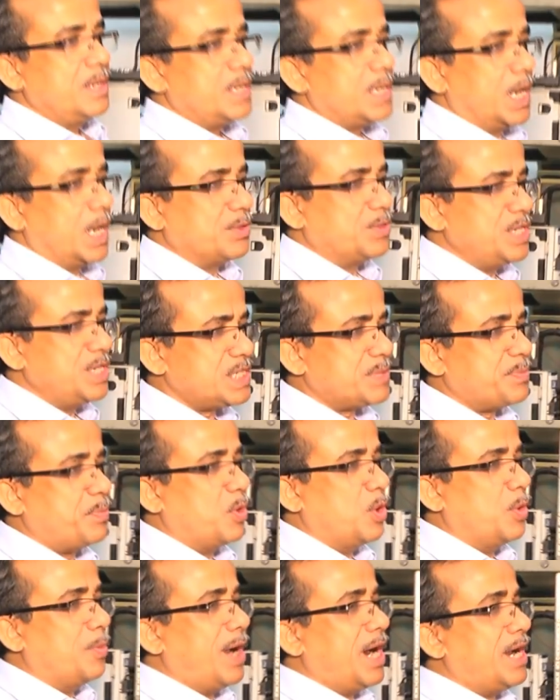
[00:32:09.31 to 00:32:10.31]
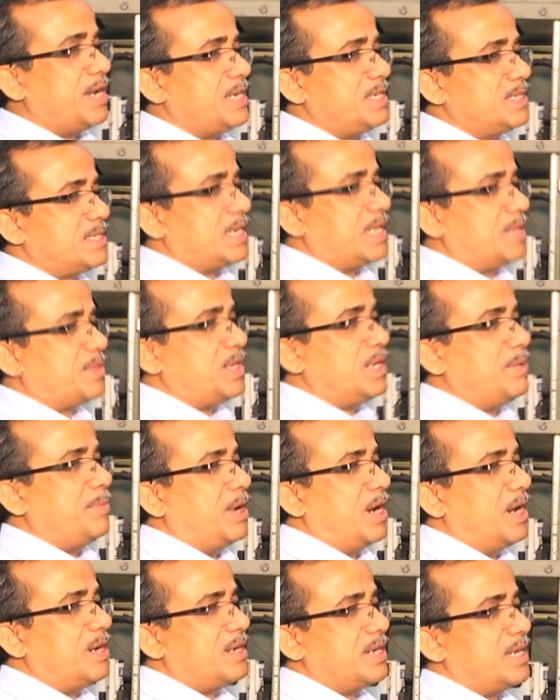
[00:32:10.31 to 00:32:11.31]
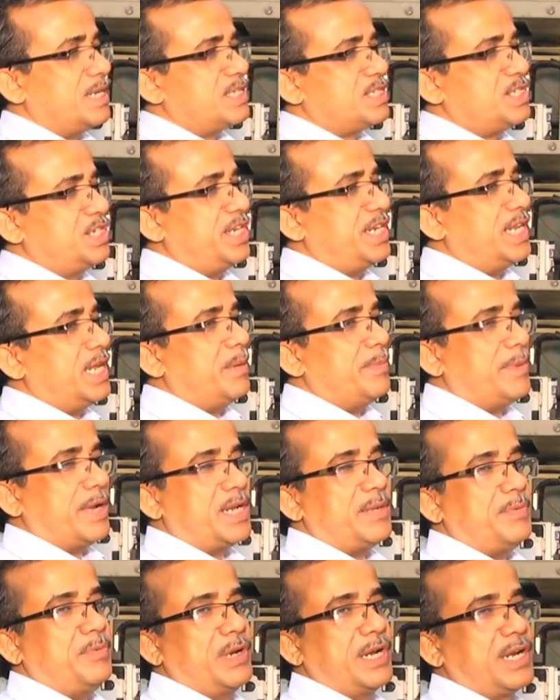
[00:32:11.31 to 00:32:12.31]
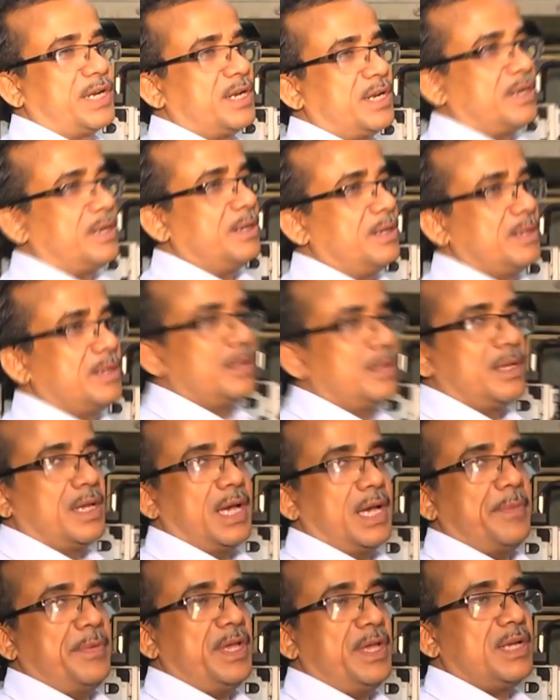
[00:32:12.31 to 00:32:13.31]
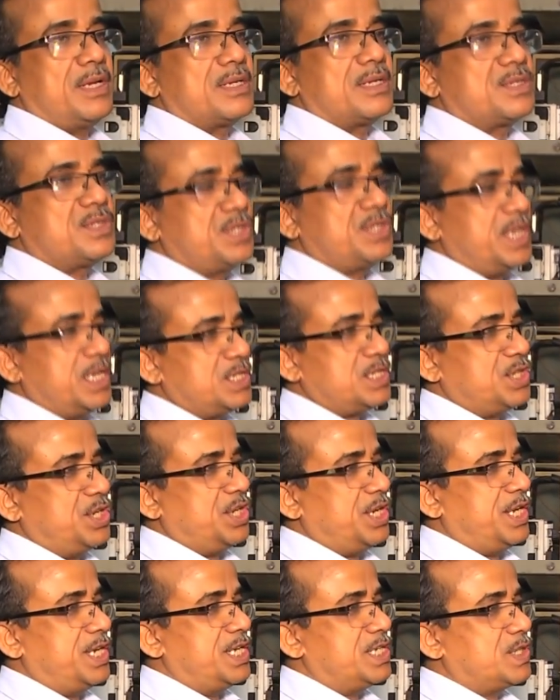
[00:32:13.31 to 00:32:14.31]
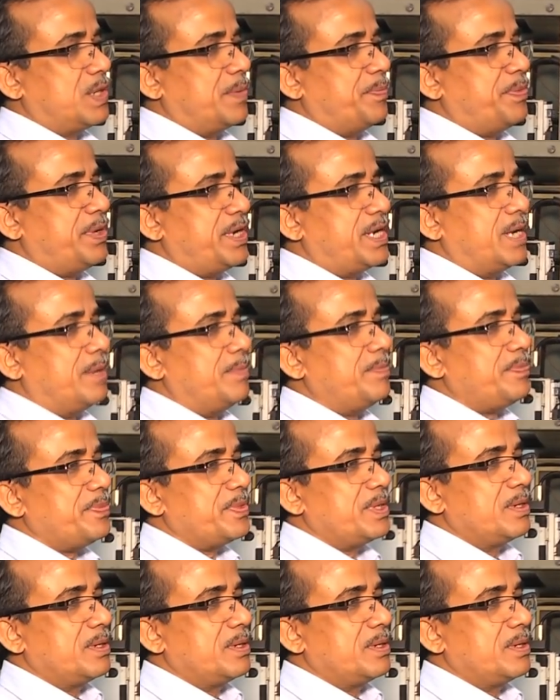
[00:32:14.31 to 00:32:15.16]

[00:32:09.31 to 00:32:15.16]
Now, this Puma is nothing but a serial manipulator having 6 degrees of freedom.